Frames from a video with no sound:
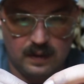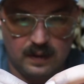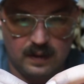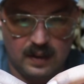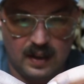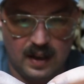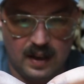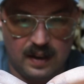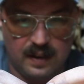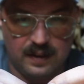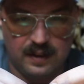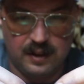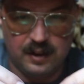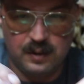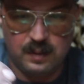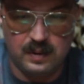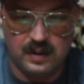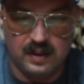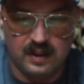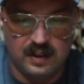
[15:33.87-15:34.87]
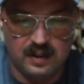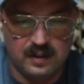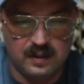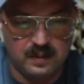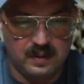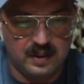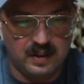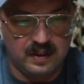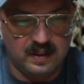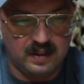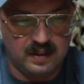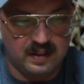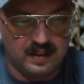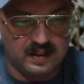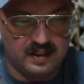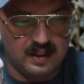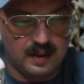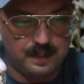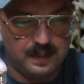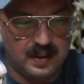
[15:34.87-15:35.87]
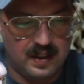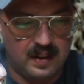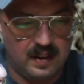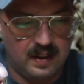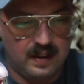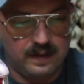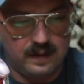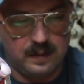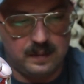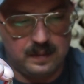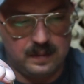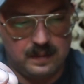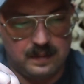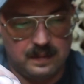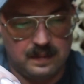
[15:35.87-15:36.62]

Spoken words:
Yeah, this one doesn't want to accept any of them.